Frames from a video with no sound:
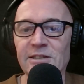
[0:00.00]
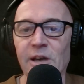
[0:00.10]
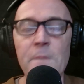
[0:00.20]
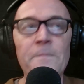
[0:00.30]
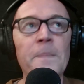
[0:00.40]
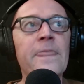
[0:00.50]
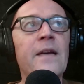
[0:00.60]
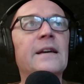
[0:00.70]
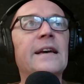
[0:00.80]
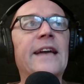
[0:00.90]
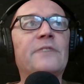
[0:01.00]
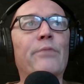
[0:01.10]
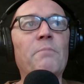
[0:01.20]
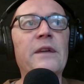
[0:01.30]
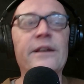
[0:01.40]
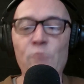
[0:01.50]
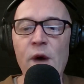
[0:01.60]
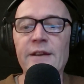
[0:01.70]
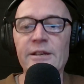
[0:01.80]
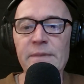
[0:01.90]
So it's probably an
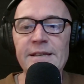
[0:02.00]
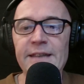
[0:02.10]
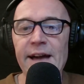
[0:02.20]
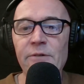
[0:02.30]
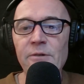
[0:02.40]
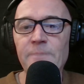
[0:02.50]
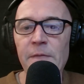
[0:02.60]
awareness piece now,